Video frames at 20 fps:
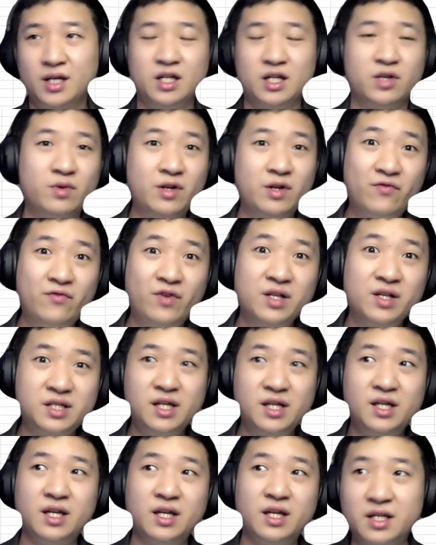The very first
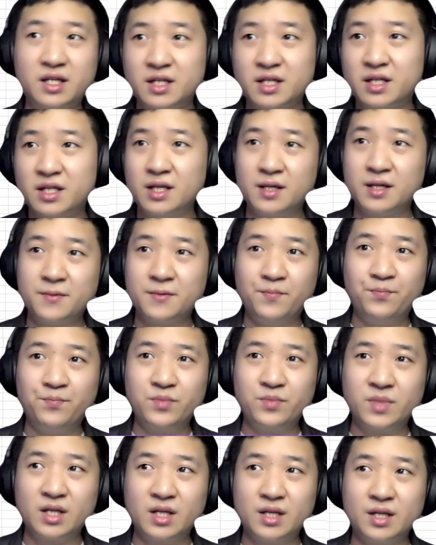thing is
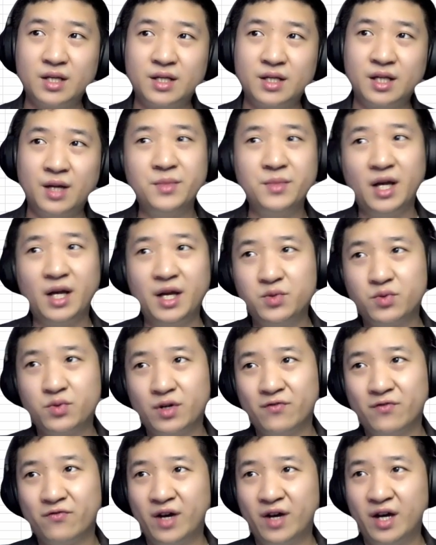sometimes we want
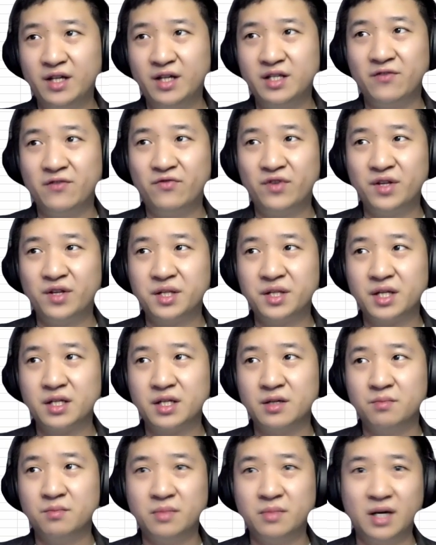to find differences
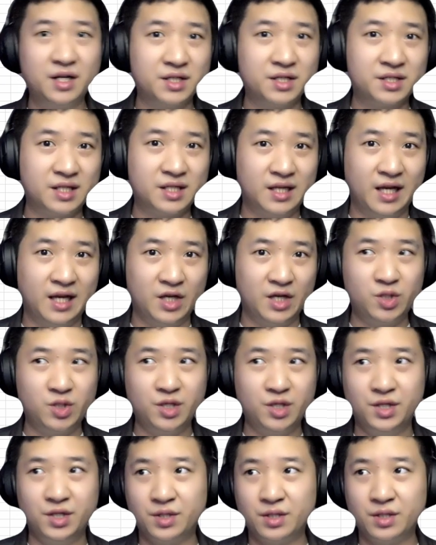among the
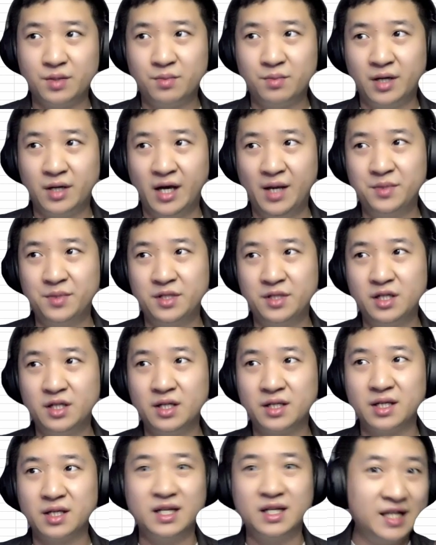selections, perhaps
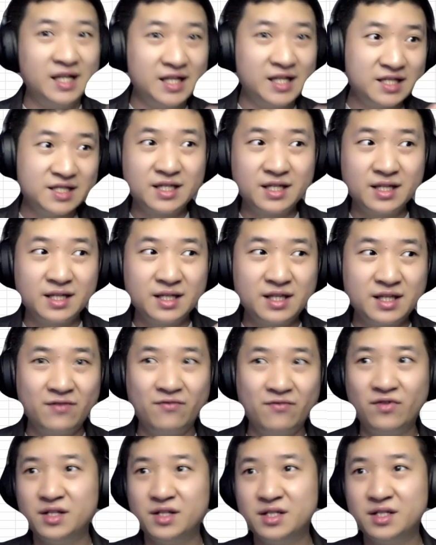just a little
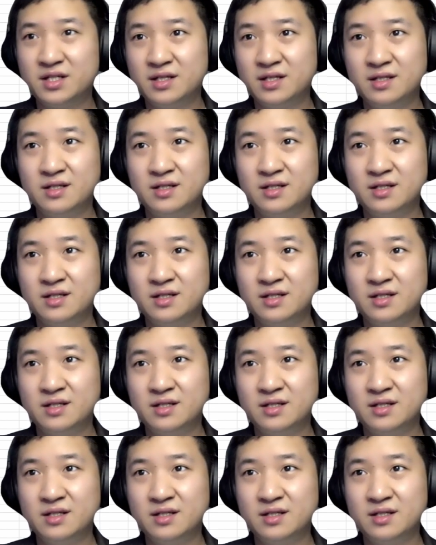difference.